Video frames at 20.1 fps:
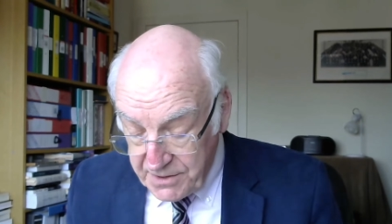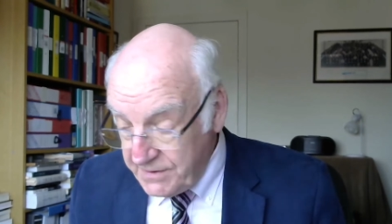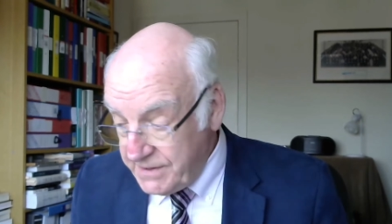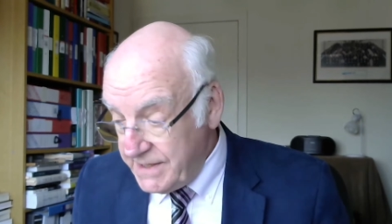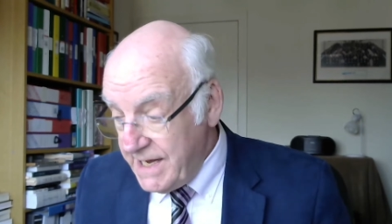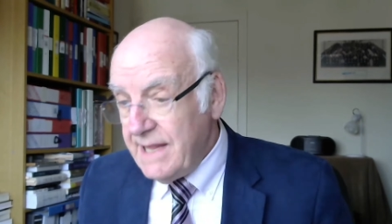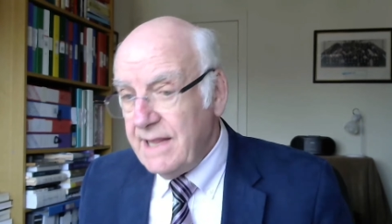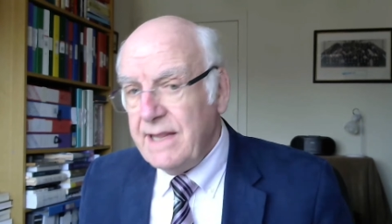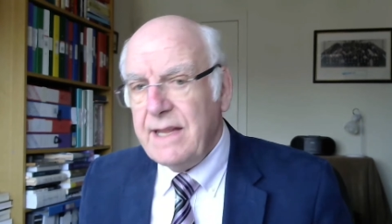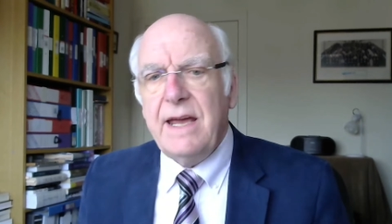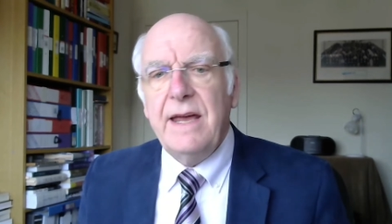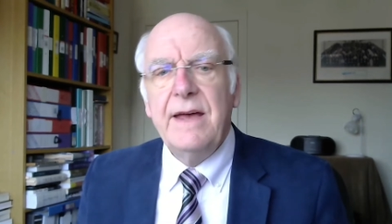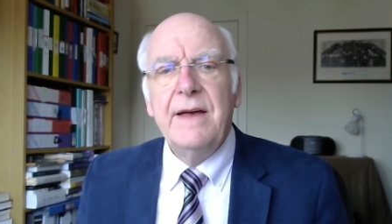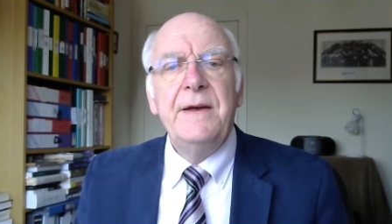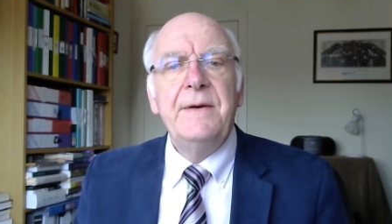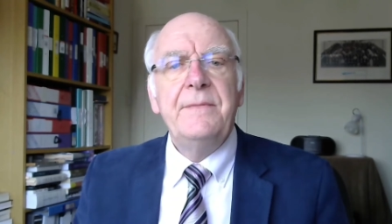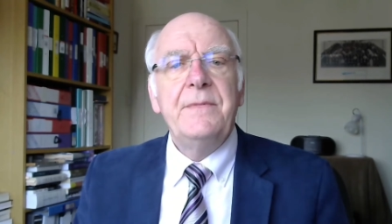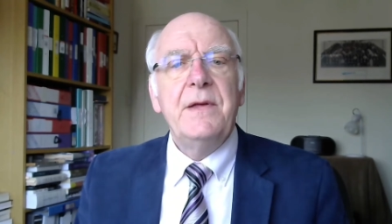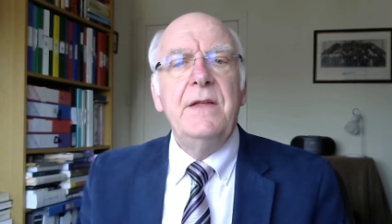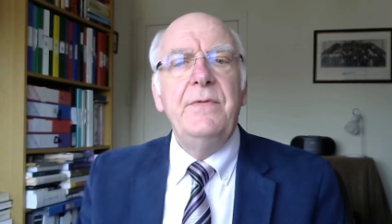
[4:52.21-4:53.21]
Certainly,
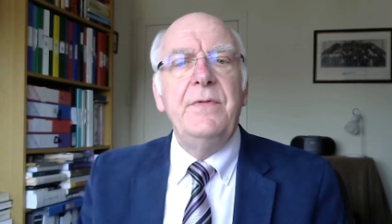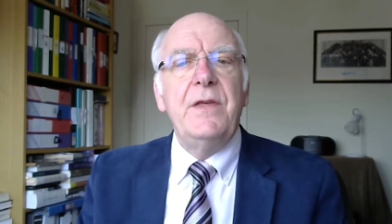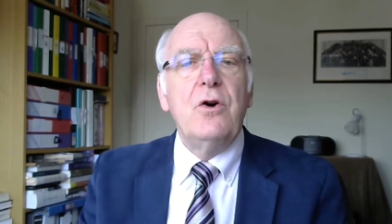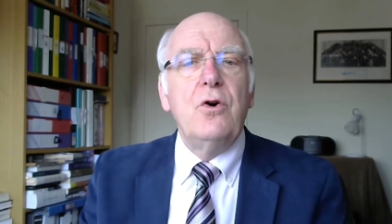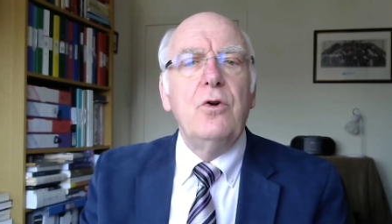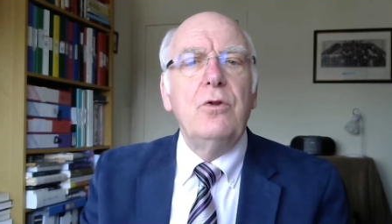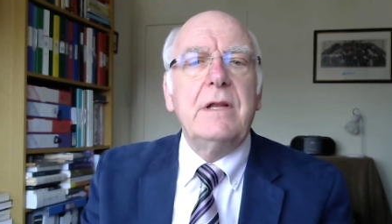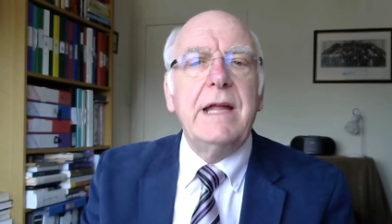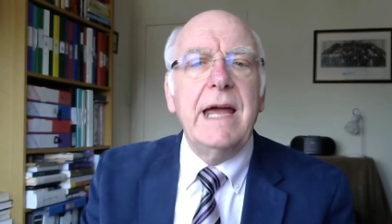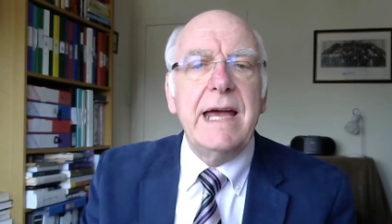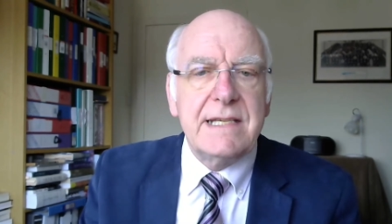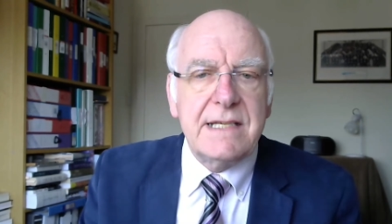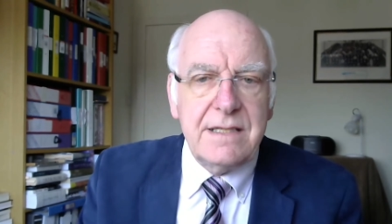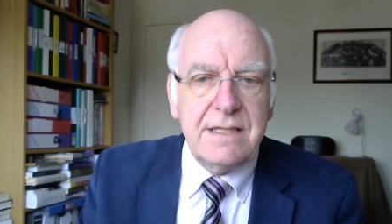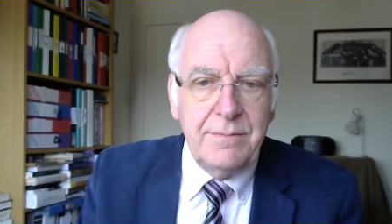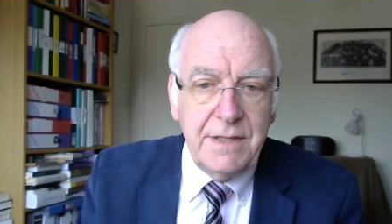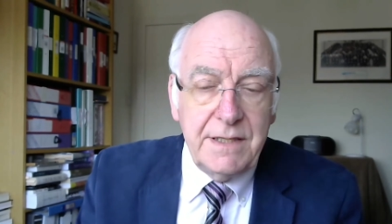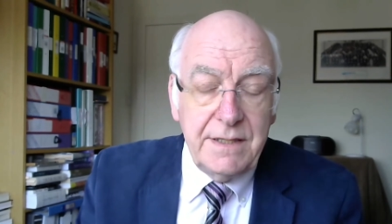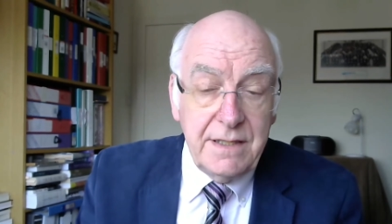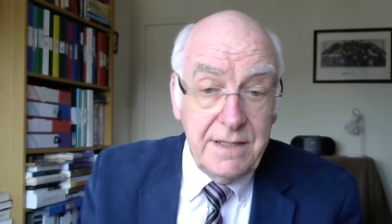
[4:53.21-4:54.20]
in the Old
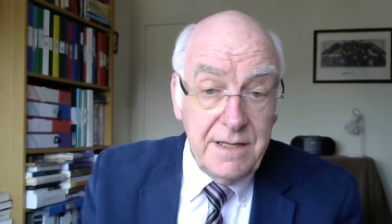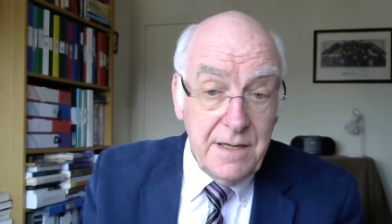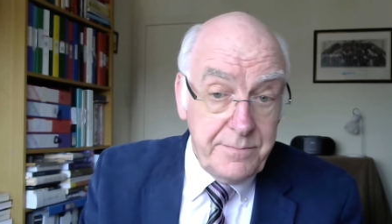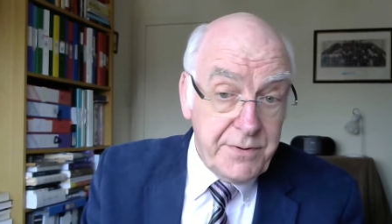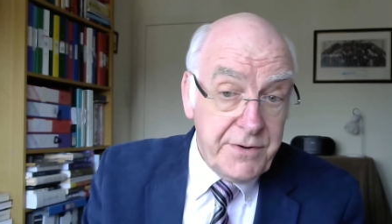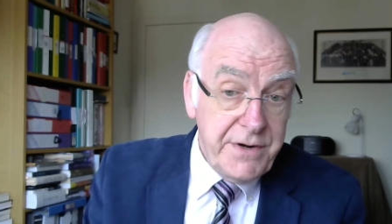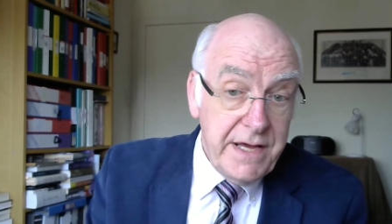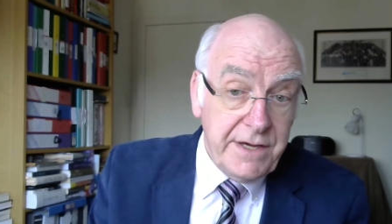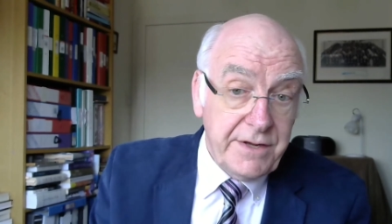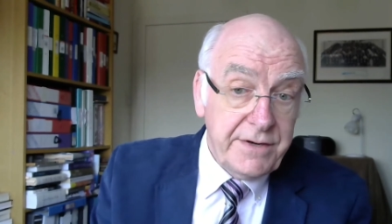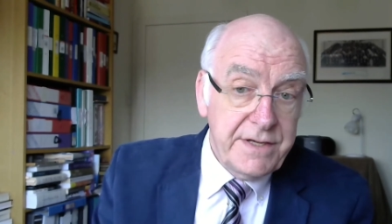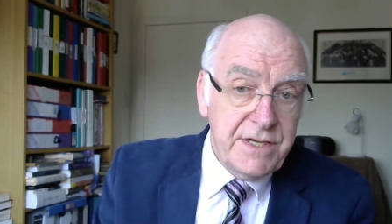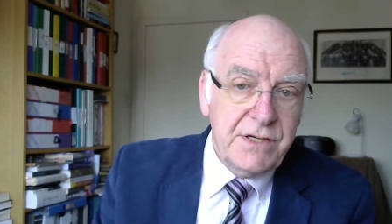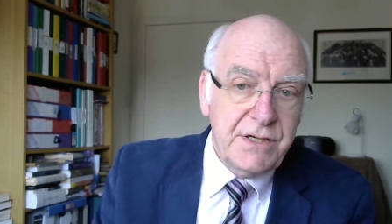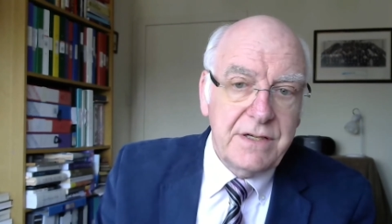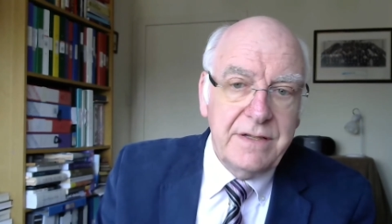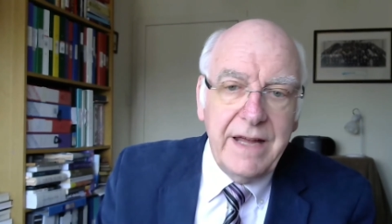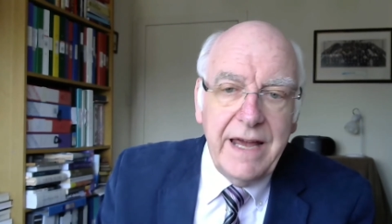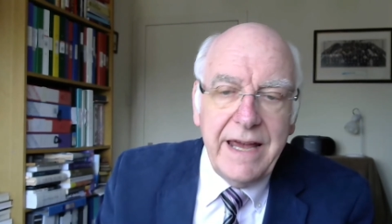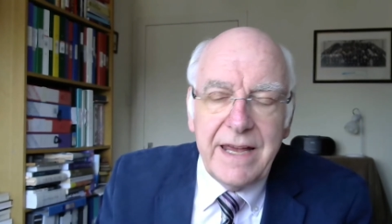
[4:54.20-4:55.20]
Testament, in a
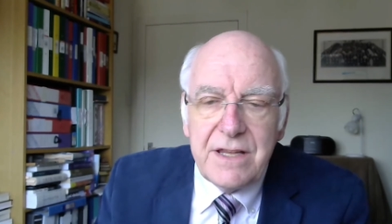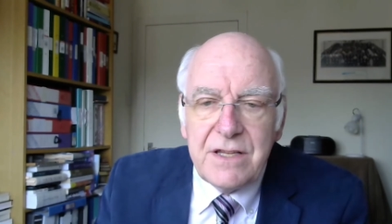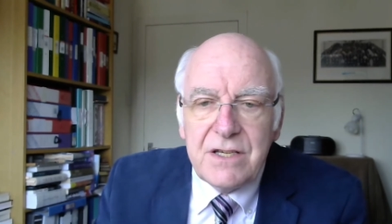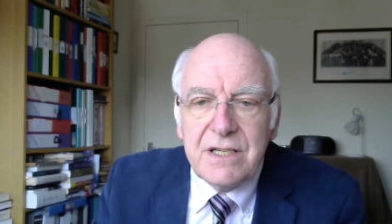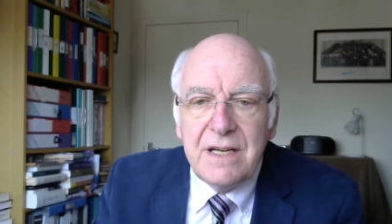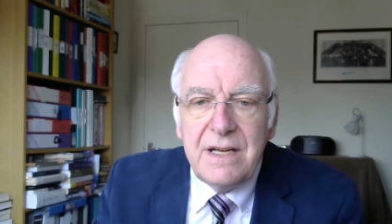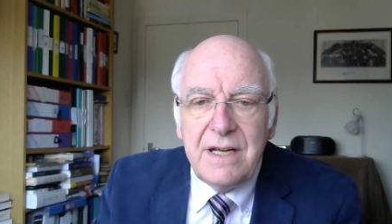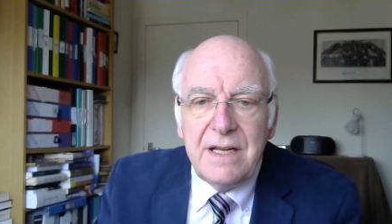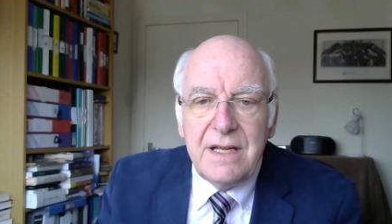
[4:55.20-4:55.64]
pre-Christian age,